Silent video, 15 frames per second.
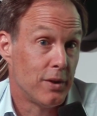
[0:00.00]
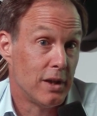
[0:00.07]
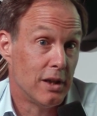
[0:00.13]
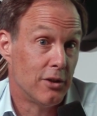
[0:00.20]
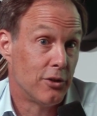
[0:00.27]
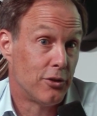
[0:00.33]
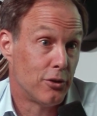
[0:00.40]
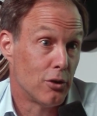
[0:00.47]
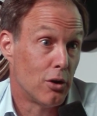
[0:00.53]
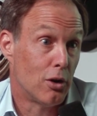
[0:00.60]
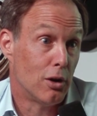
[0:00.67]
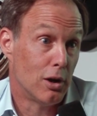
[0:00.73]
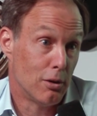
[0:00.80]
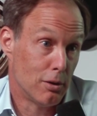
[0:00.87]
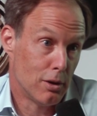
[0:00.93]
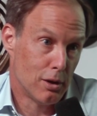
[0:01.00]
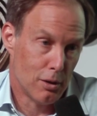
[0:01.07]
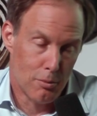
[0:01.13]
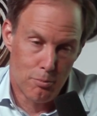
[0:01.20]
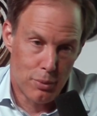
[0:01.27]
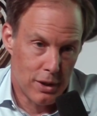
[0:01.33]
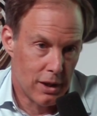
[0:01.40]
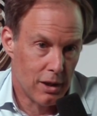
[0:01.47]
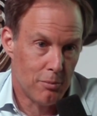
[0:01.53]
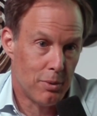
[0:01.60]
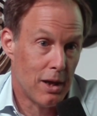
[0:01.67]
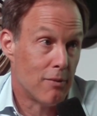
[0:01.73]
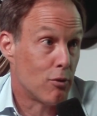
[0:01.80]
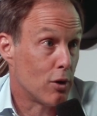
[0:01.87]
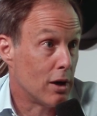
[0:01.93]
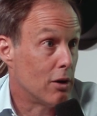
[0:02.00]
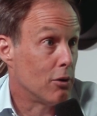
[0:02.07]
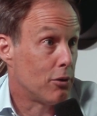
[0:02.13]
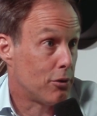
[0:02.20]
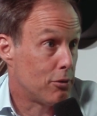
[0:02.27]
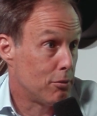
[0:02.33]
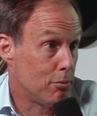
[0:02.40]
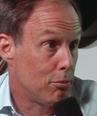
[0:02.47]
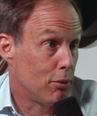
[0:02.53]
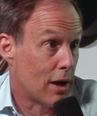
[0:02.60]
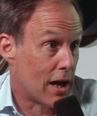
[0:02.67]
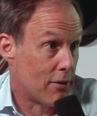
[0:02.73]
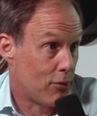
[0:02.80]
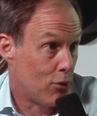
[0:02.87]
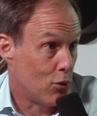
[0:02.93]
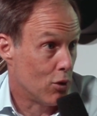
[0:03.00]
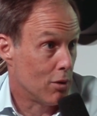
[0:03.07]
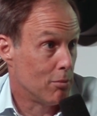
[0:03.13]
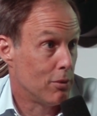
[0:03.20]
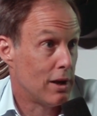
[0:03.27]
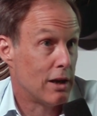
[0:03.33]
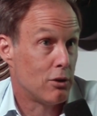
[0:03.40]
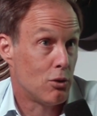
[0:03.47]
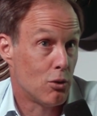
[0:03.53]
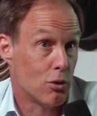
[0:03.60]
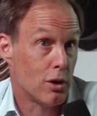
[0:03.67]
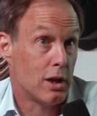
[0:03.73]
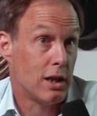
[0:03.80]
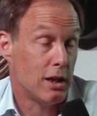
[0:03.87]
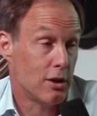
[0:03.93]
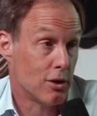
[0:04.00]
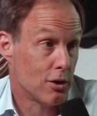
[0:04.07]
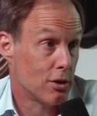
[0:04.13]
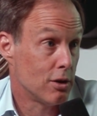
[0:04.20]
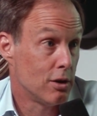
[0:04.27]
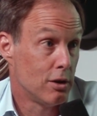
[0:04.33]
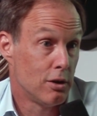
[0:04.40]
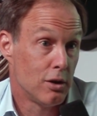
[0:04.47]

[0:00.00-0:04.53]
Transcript: is a, a big behavioral health platform headquartered here,